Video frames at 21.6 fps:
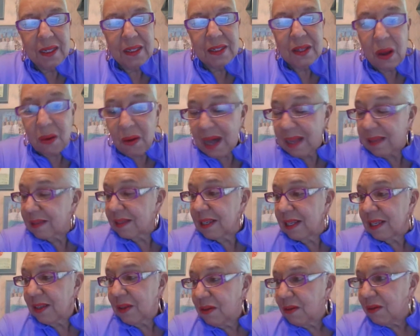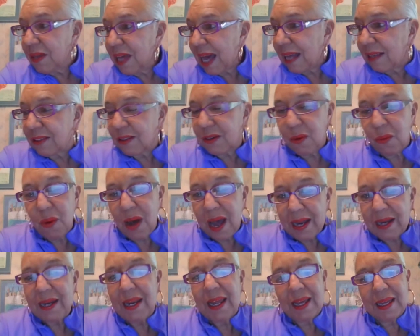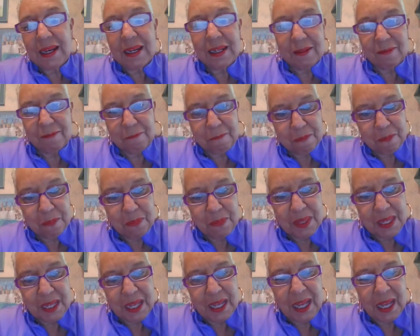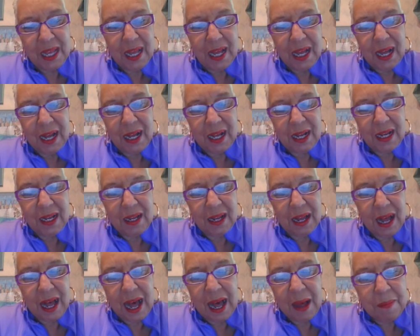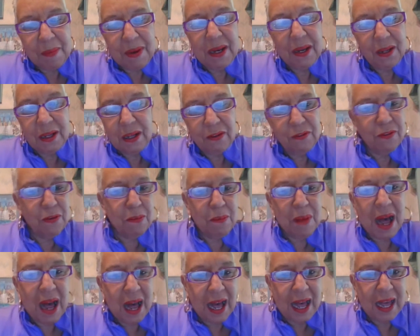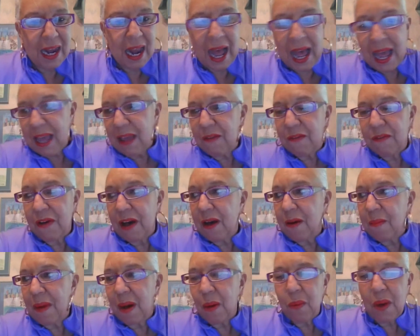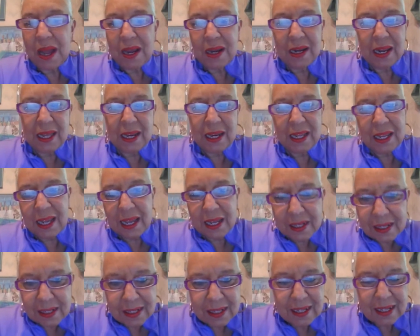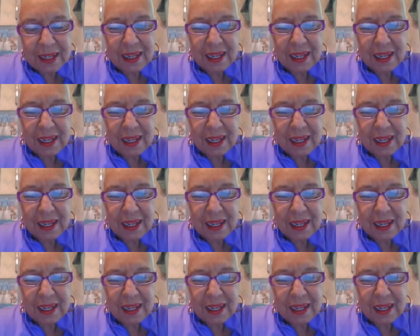"So I see you got your white lady. Uh, I've been looking for mine. I ain't found my white lady yet.